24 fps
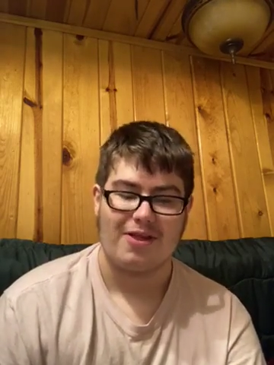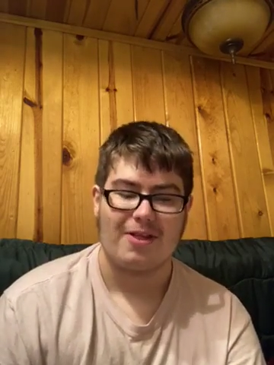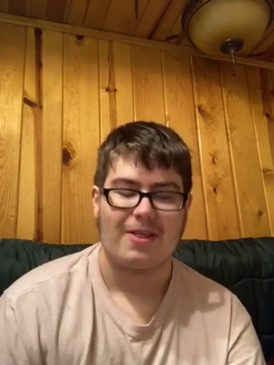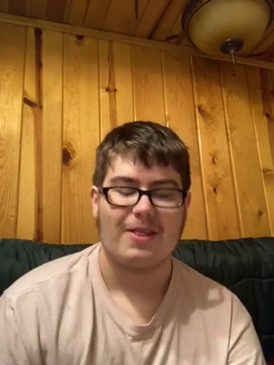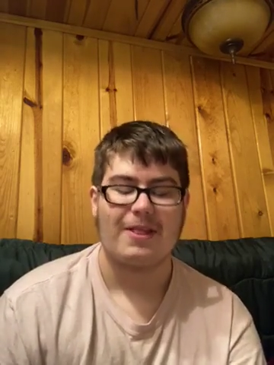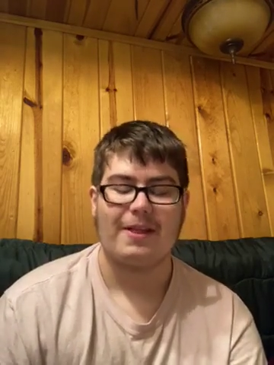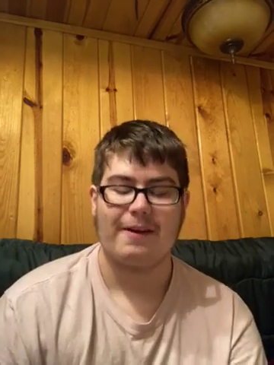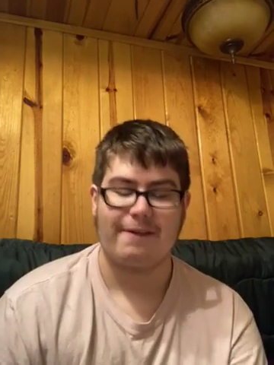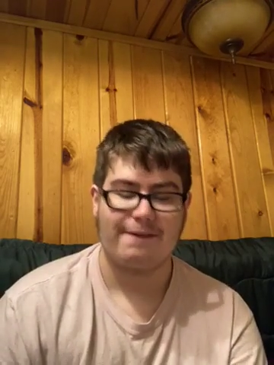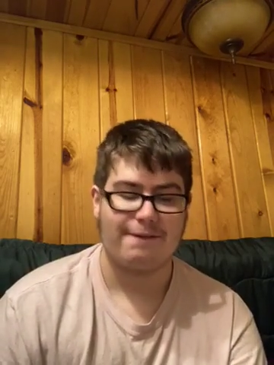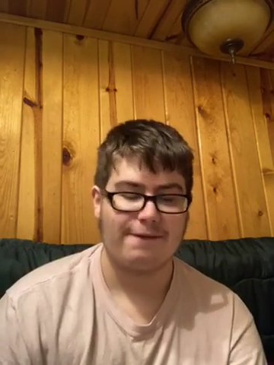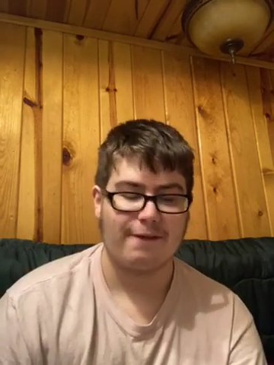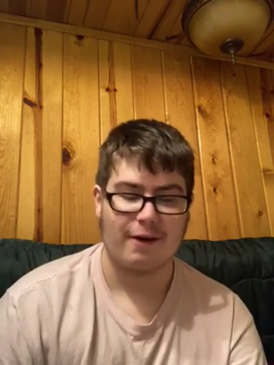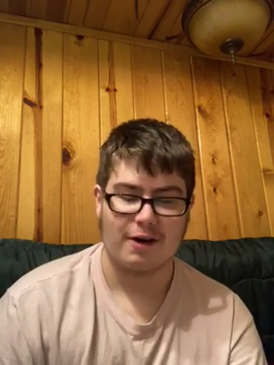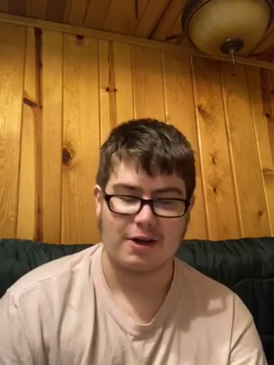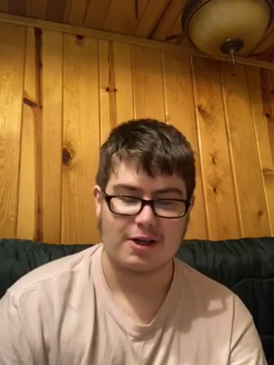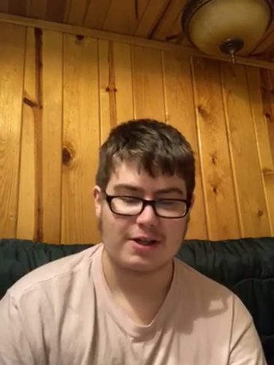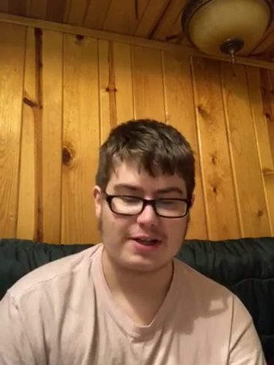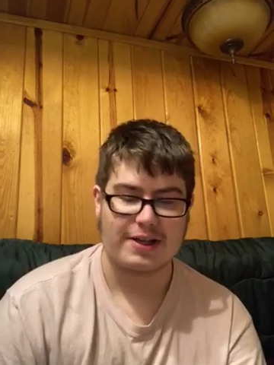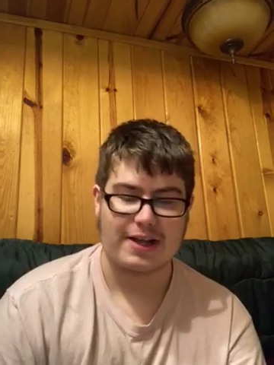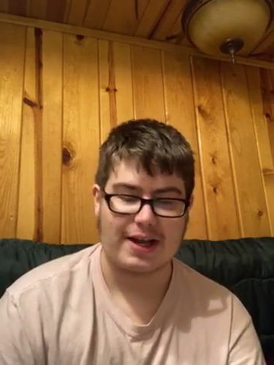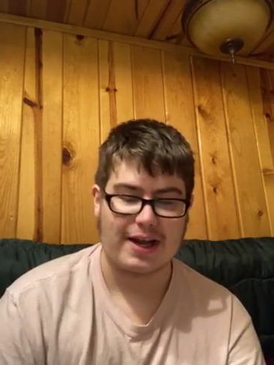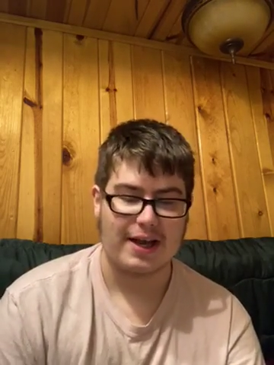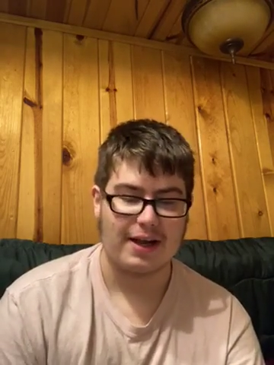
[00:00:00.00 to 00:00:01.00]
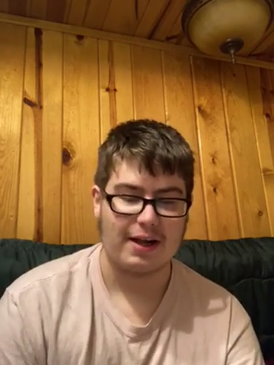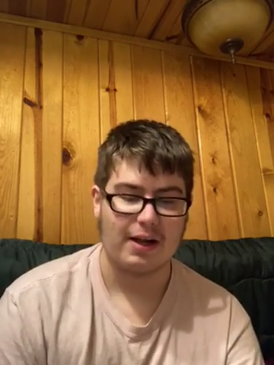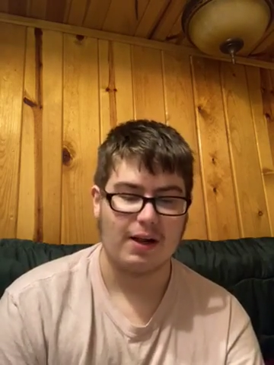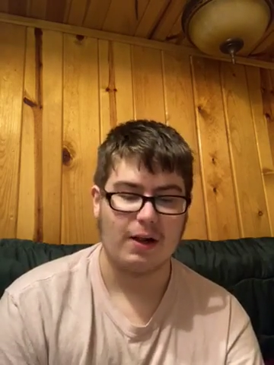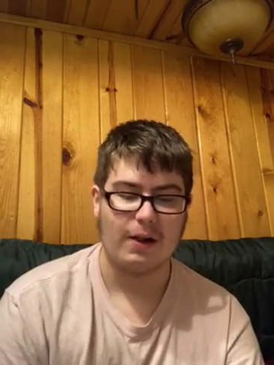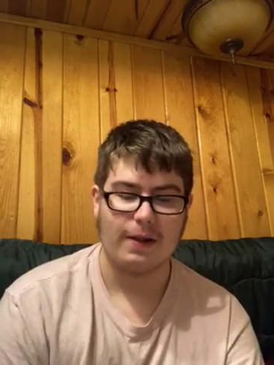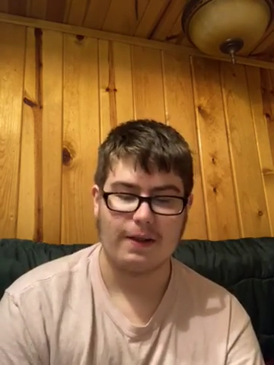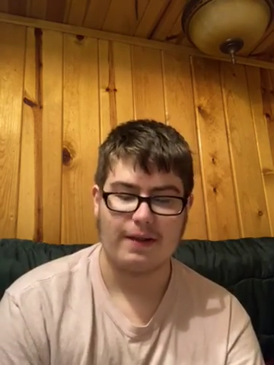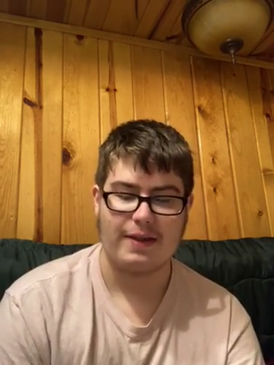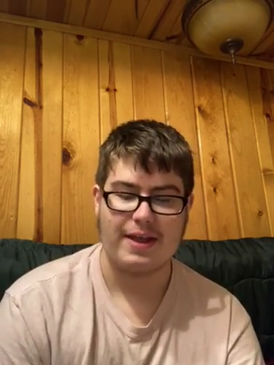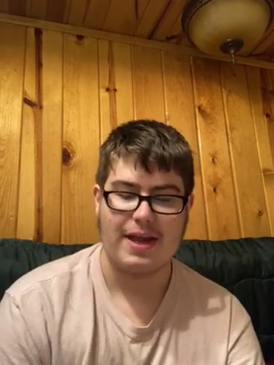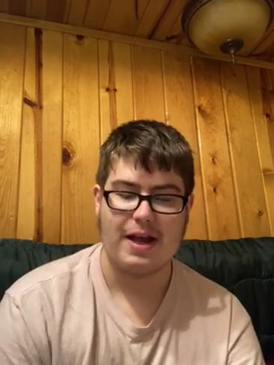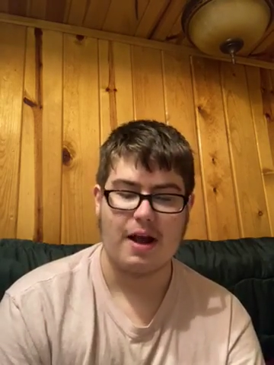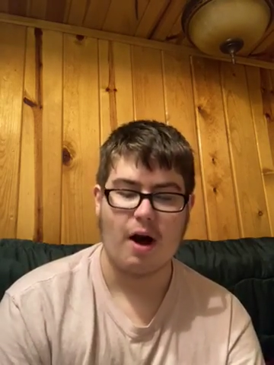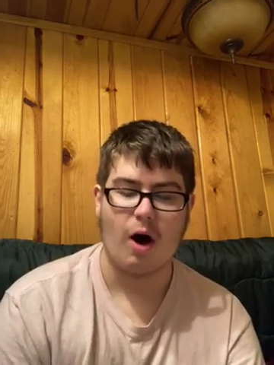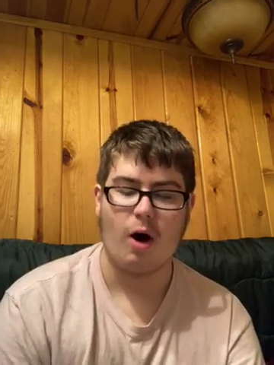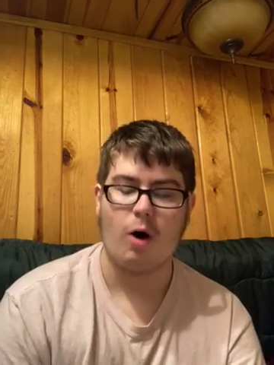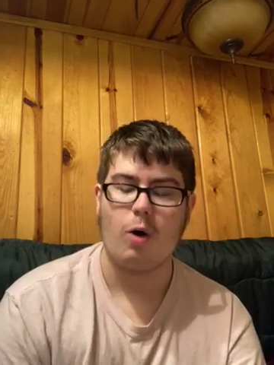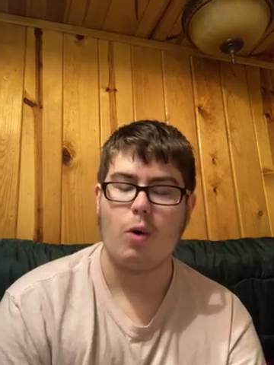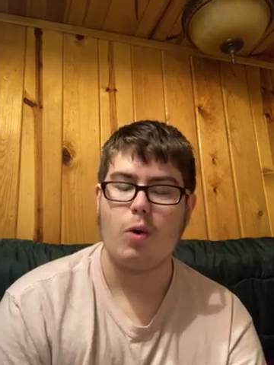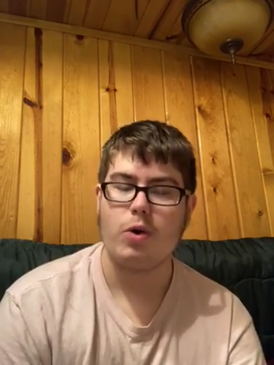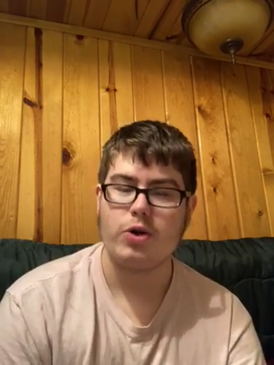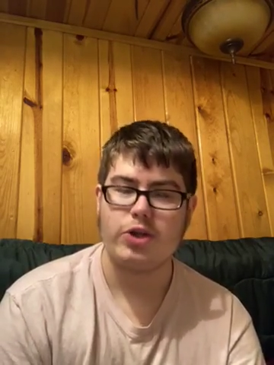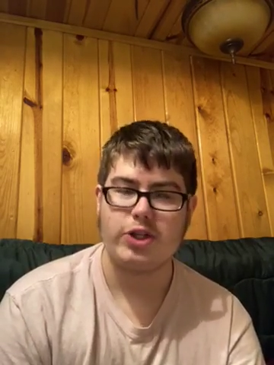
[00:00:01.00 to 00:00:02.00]
the first kill, the
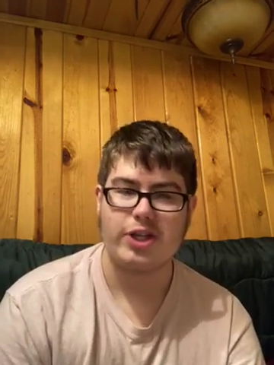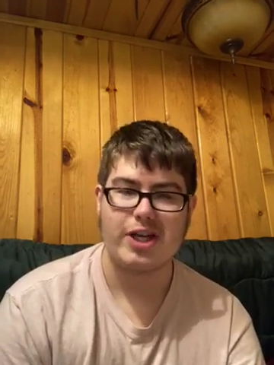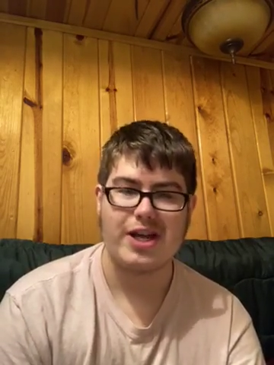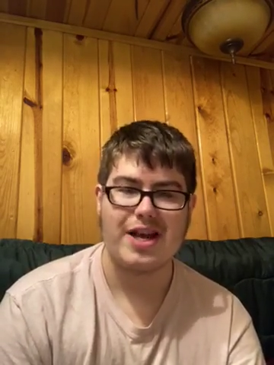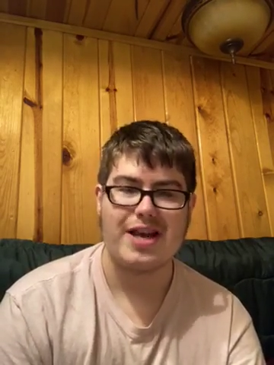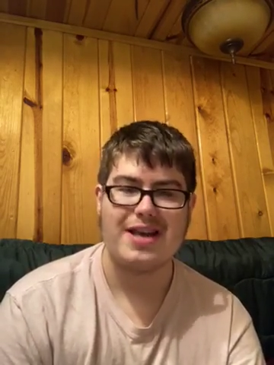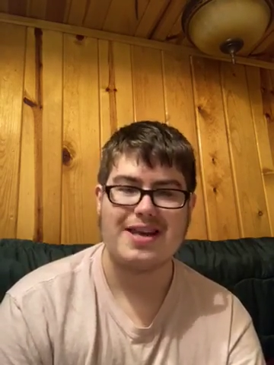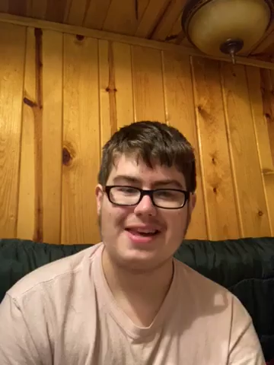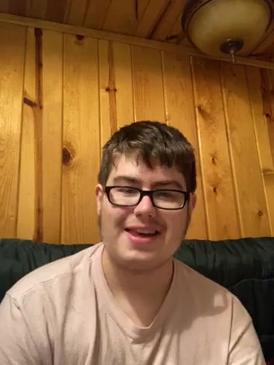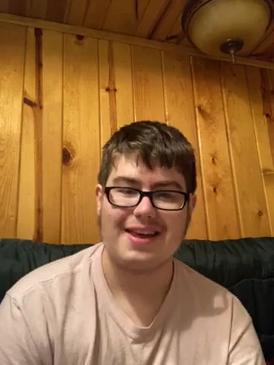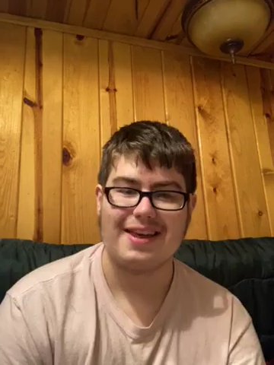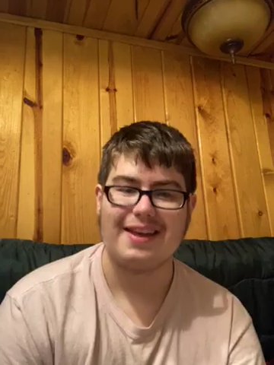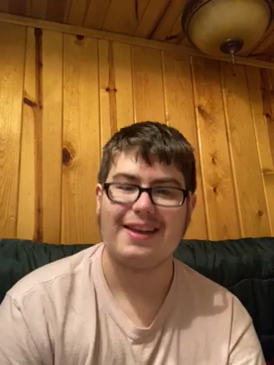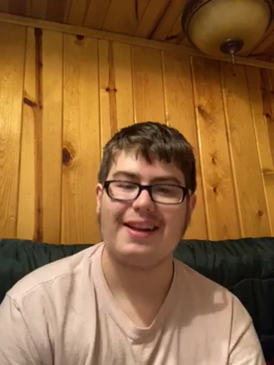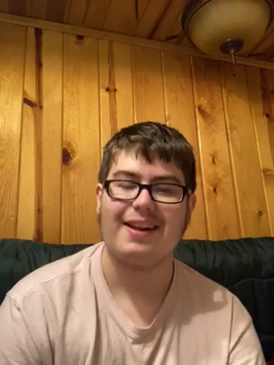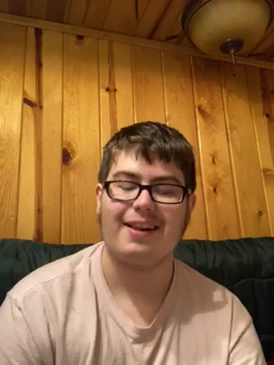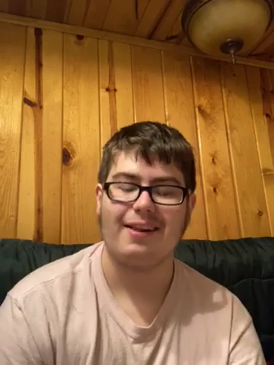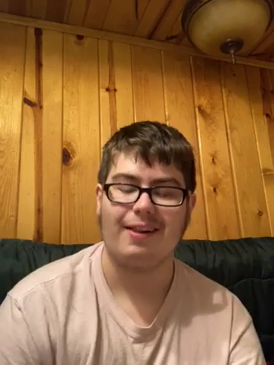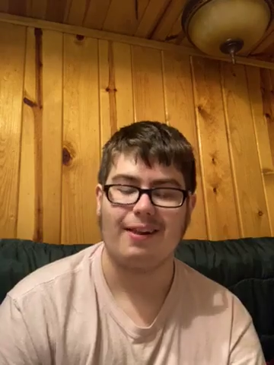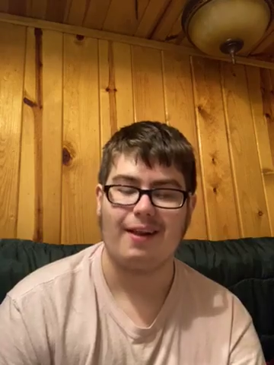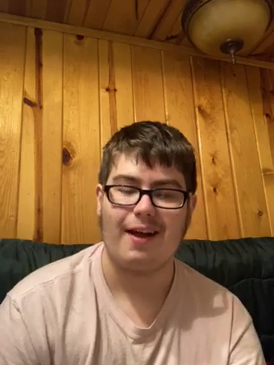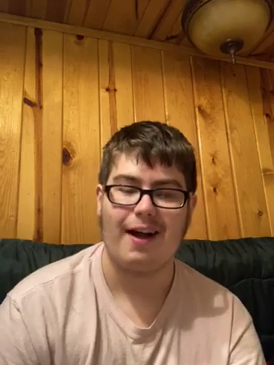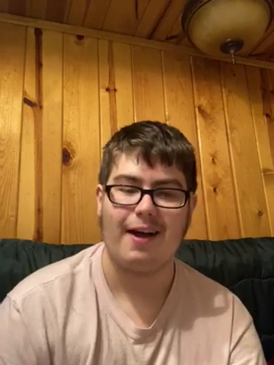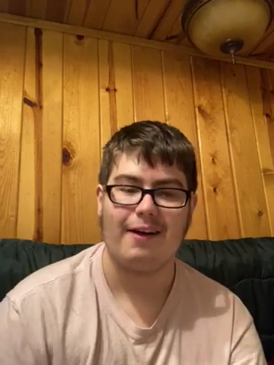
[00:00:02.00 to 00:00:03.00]
OG kill